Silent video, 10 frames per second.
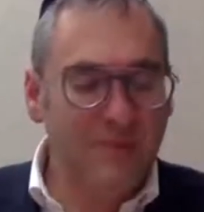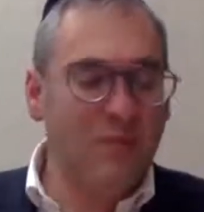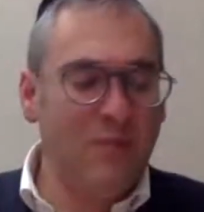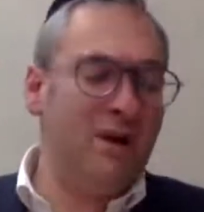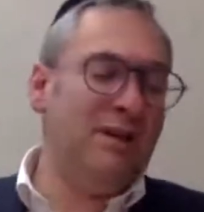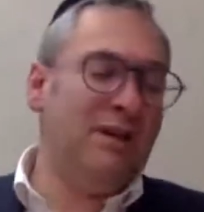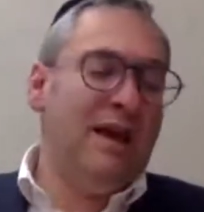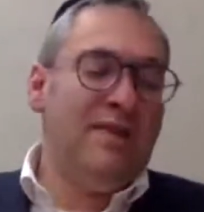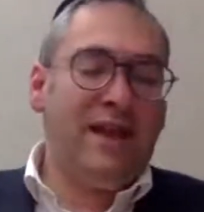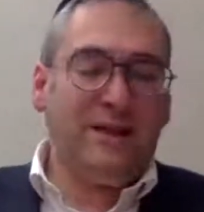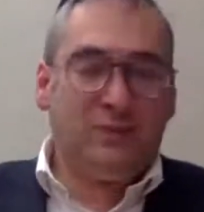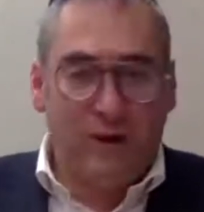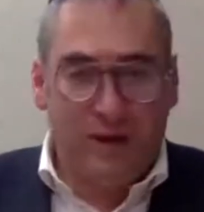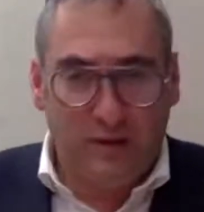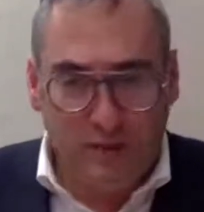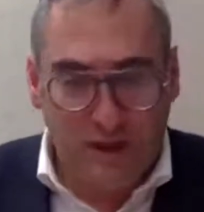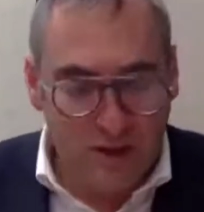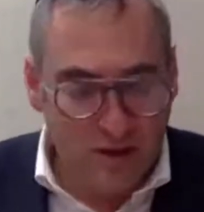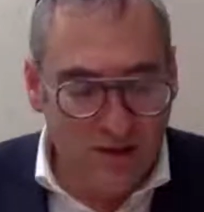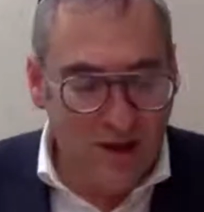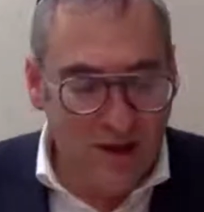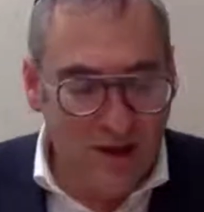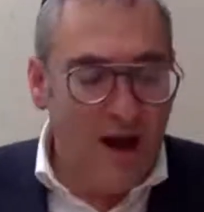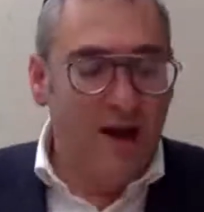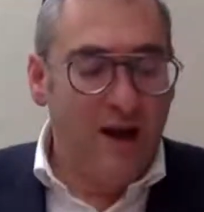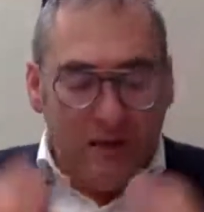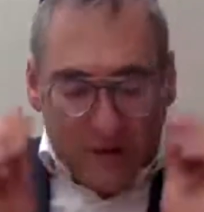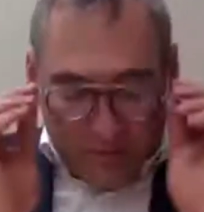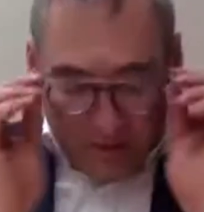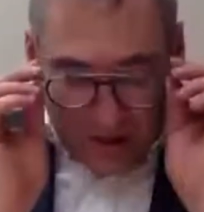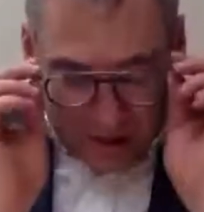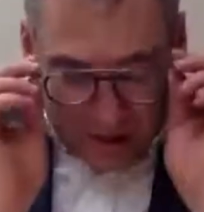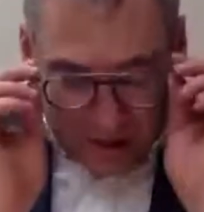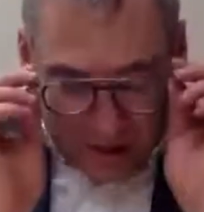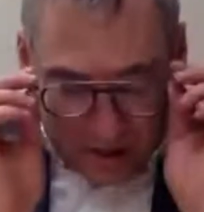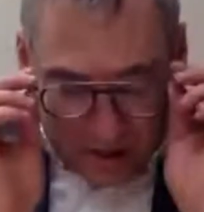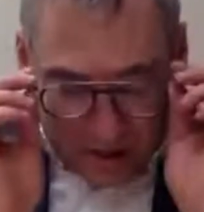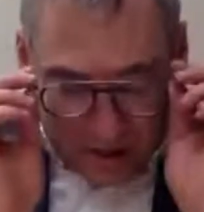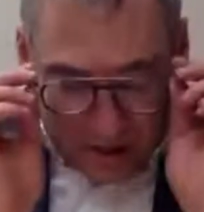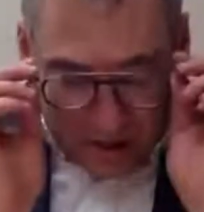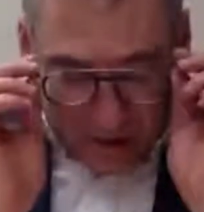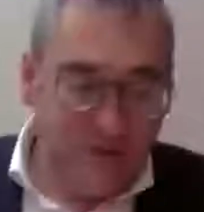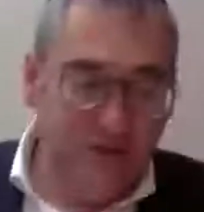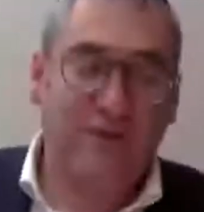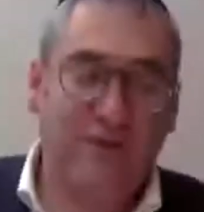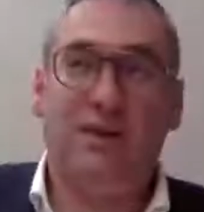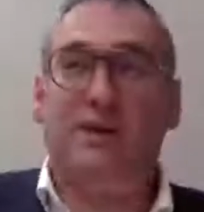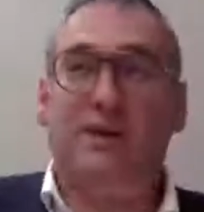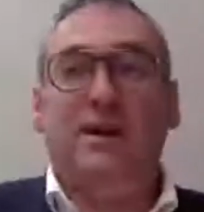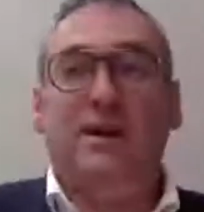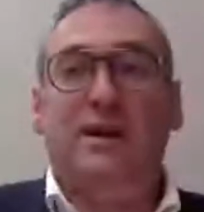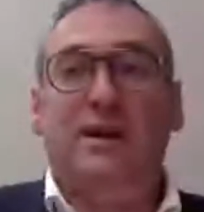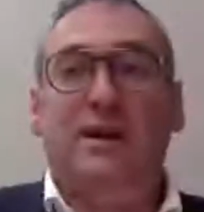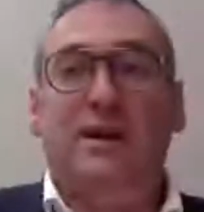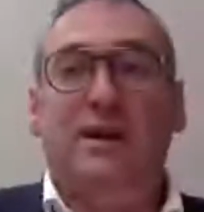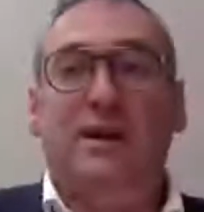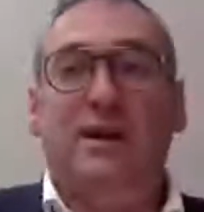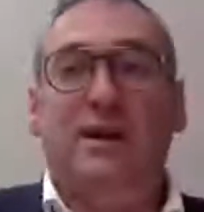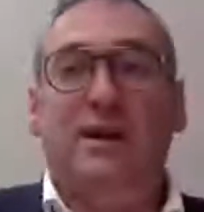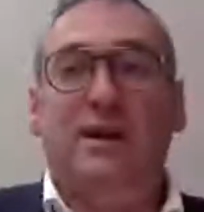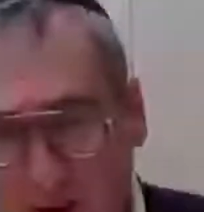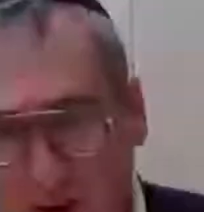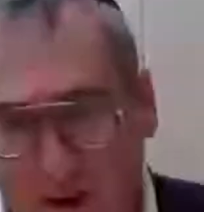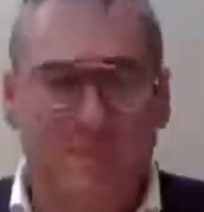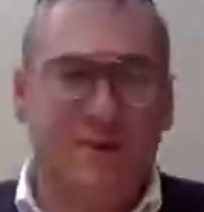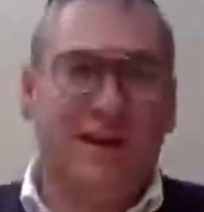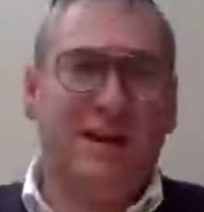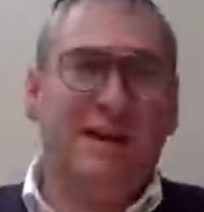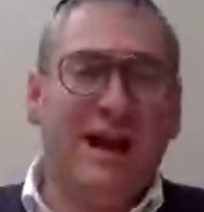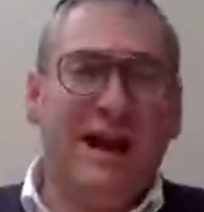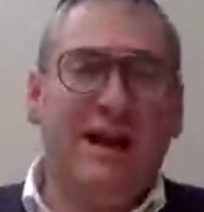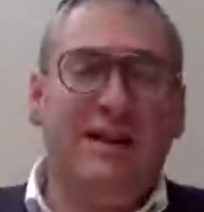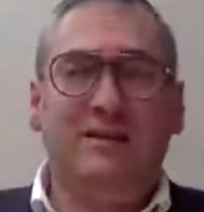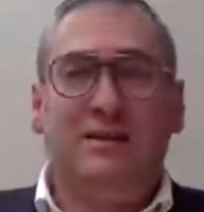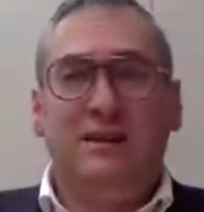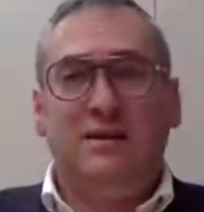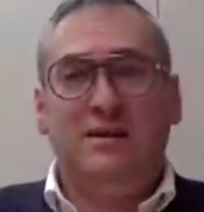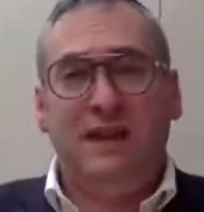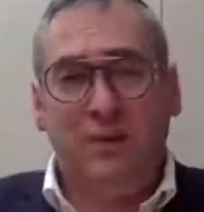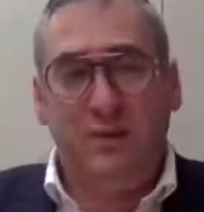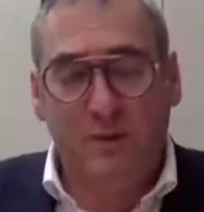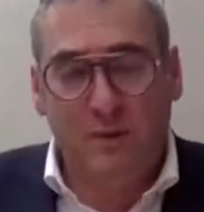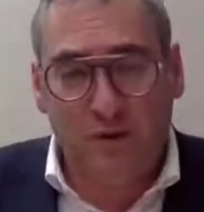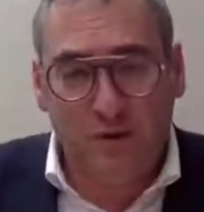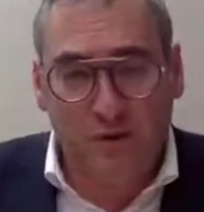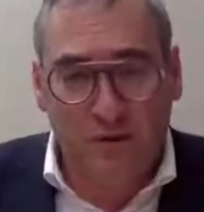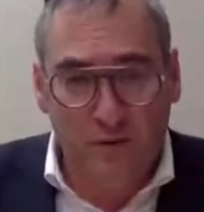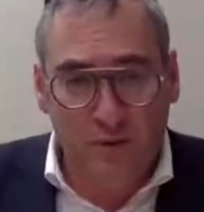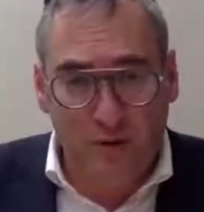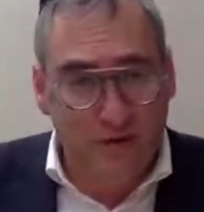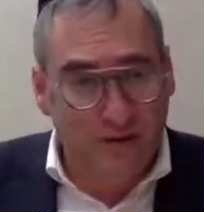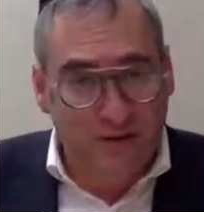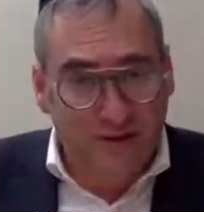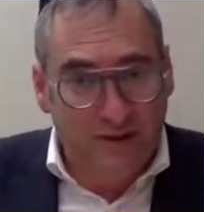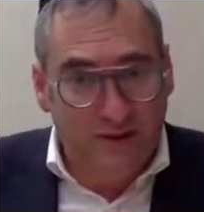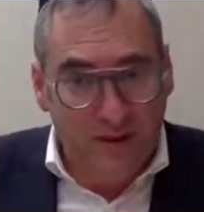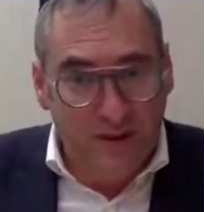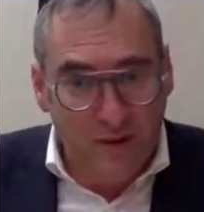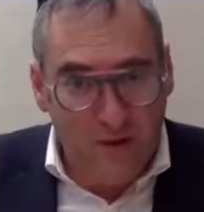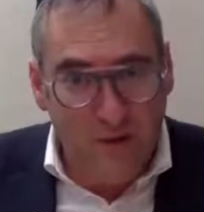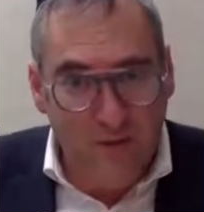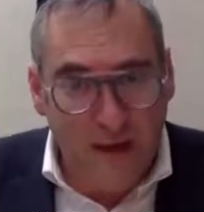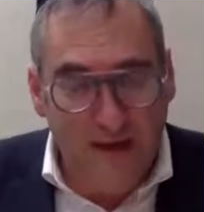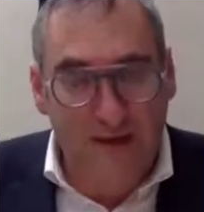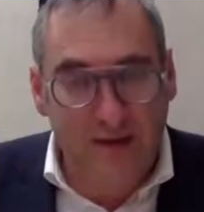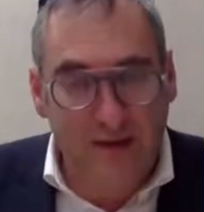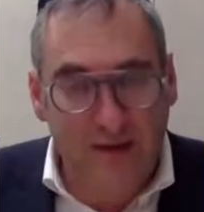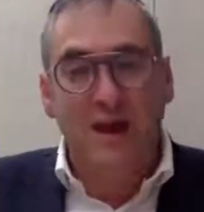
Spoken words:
Well, that's one explanation. Another explanation is very interesting, is the following. that yes, it's true that Hashem cannot take away a person's free will because that's taking away their humanity.